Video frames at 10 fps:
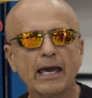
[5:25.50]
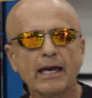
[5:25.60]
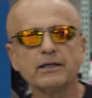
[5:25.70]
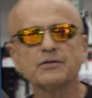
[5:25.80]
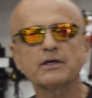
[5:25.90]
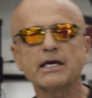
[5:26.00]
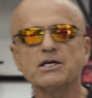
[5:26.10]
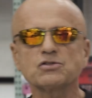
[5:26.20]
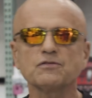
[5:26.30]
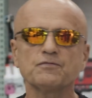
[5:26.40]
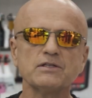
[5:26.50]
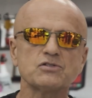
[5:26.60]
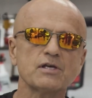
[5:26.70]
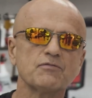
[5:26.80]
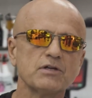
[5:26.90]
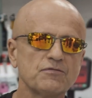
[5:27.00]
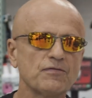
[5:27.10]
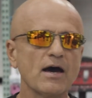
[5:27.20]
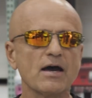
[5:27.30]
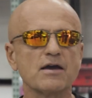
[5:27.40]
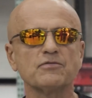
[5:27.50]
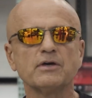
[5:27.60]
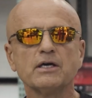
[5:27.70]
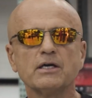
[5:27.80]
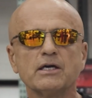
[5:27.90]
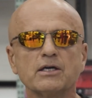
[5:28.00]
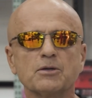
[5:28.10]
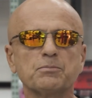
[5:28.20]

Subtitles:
And in the case of VIN 75, it